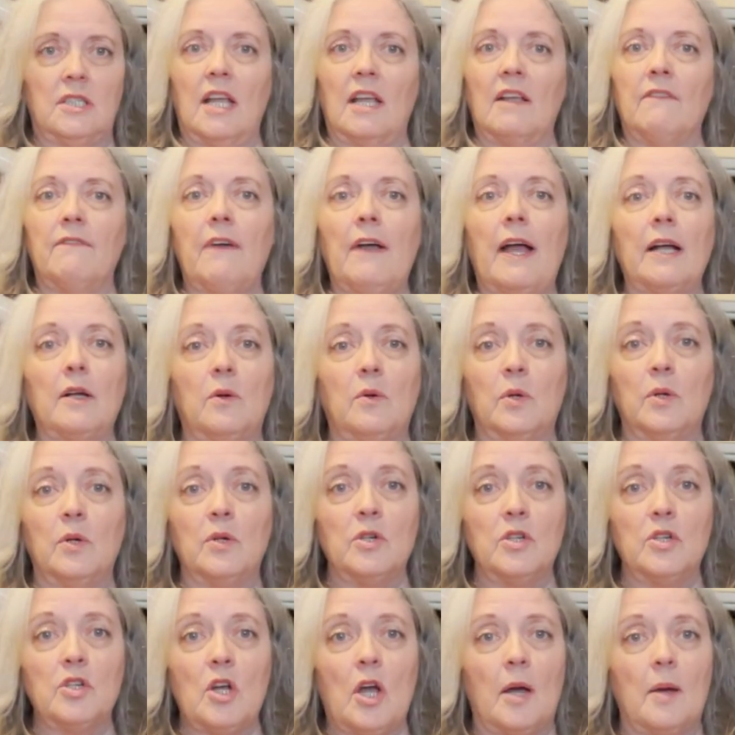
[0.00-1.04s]
like Fat
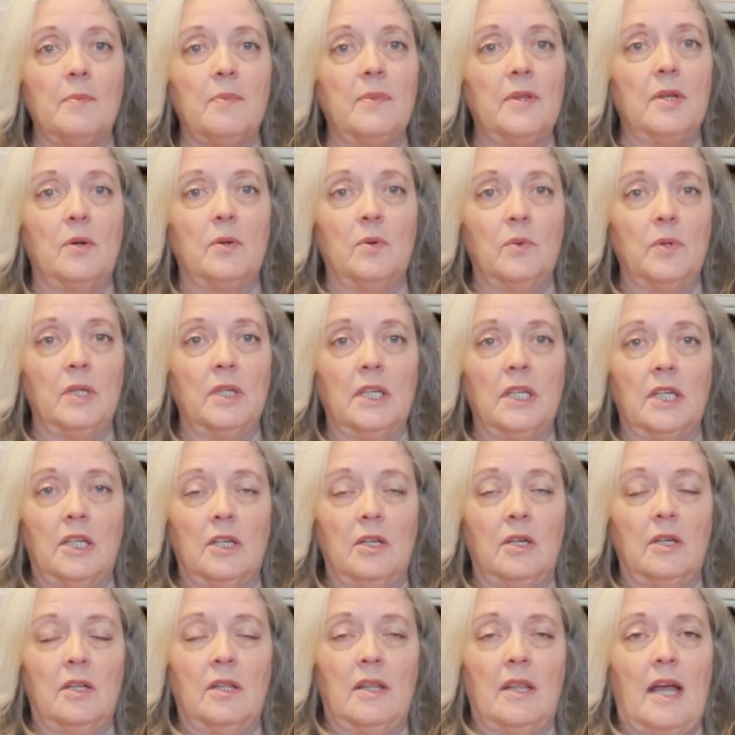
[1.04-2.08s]
Quarter Shop. They're really
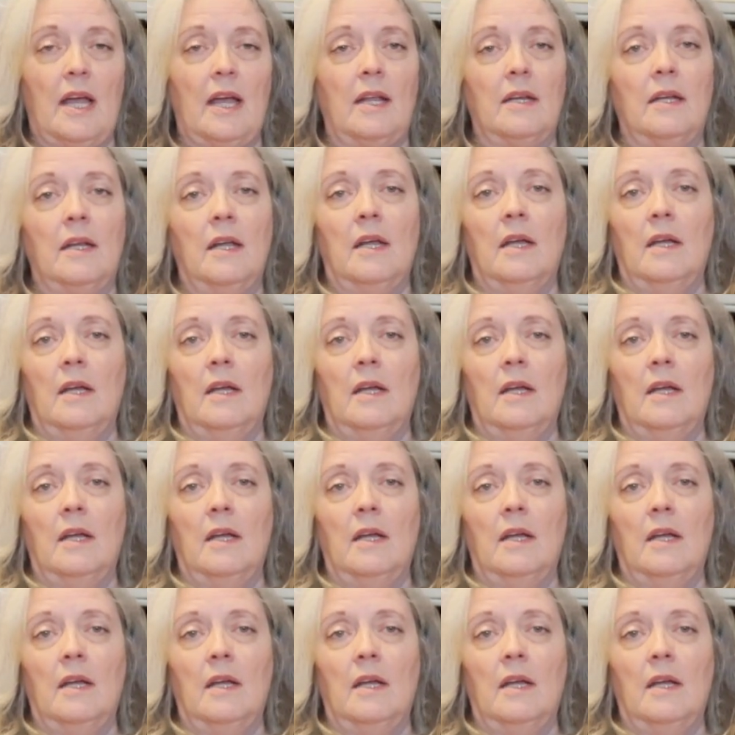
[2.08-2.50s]
good at that.